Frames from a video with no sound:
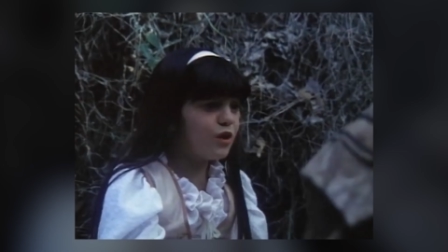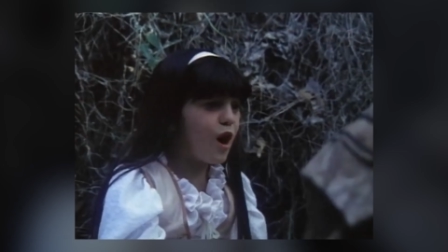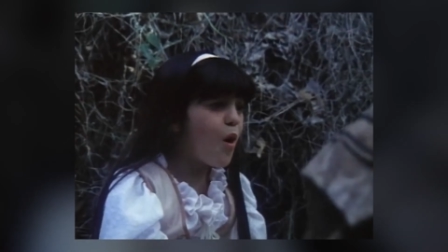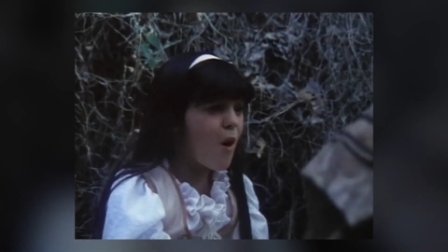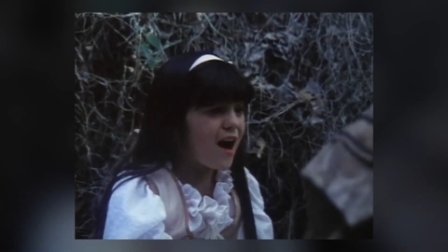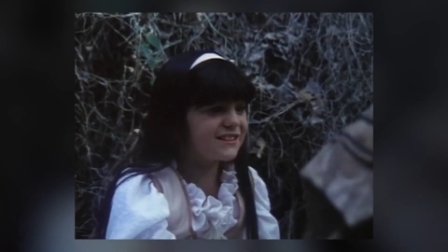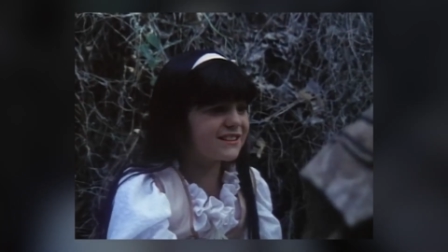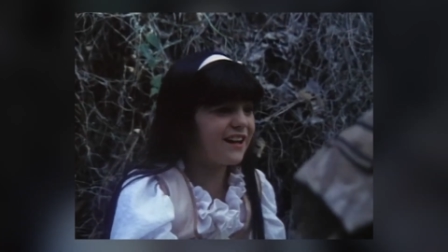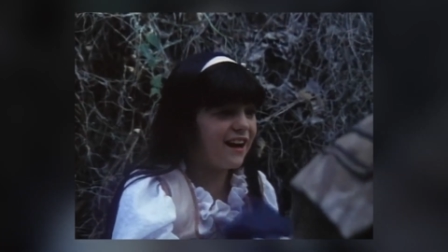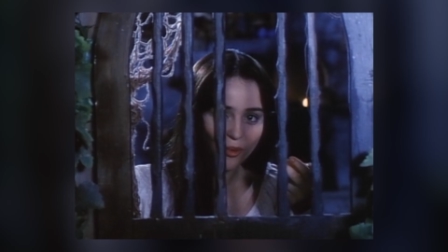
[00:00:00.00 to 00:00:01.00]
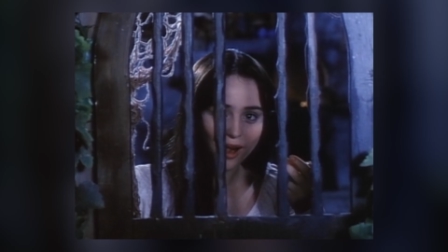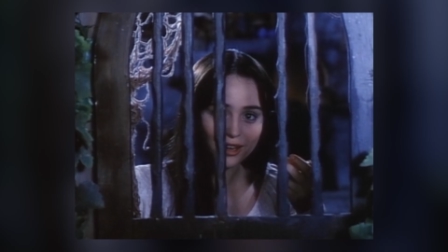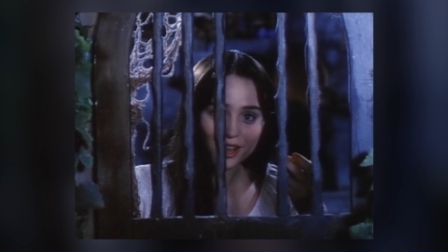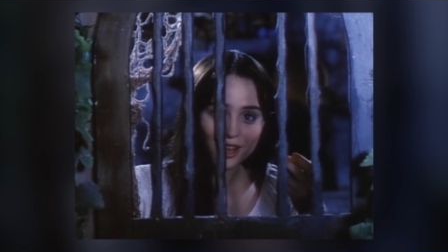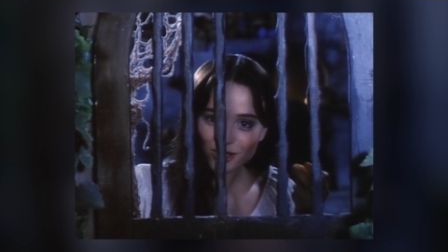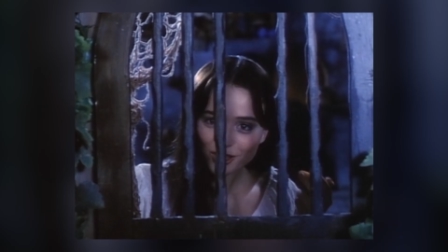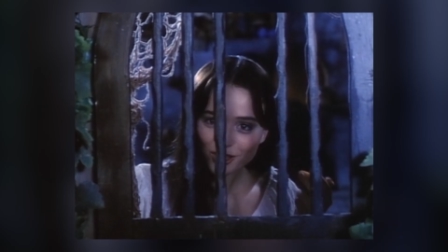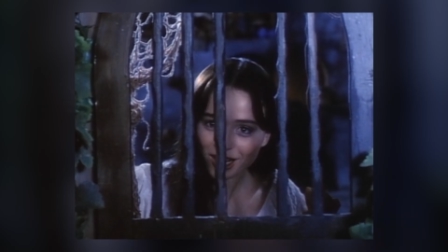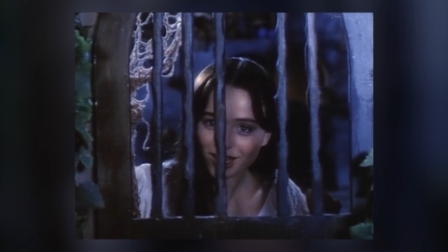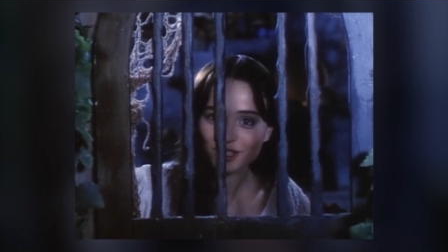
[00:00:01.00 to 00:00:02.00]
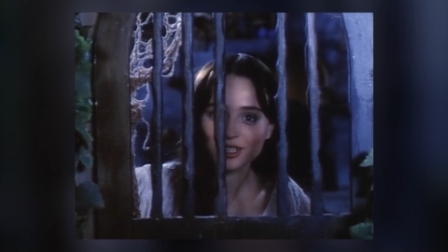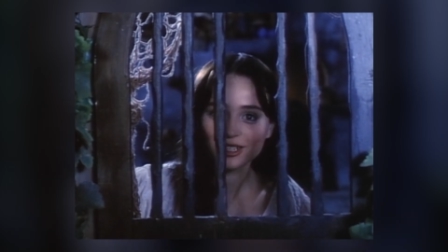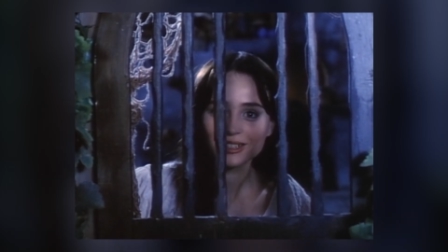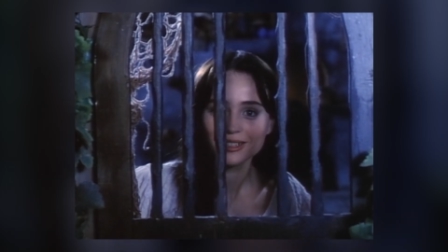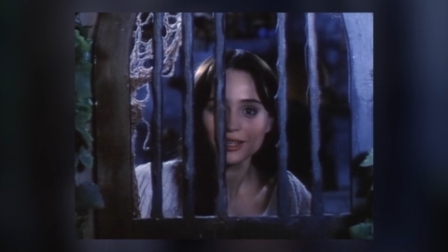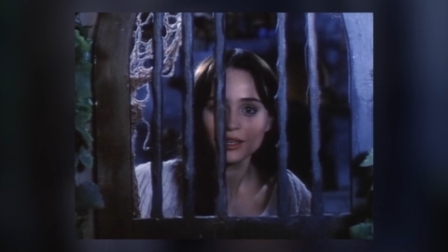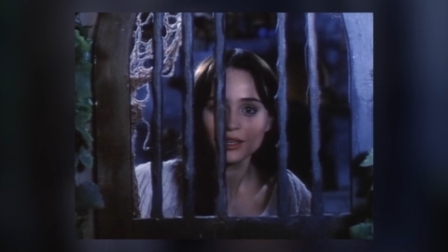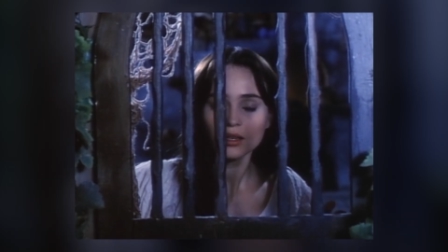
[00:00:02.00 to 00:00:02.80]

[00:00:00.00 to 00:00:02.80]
No, Hunter! What is delicious?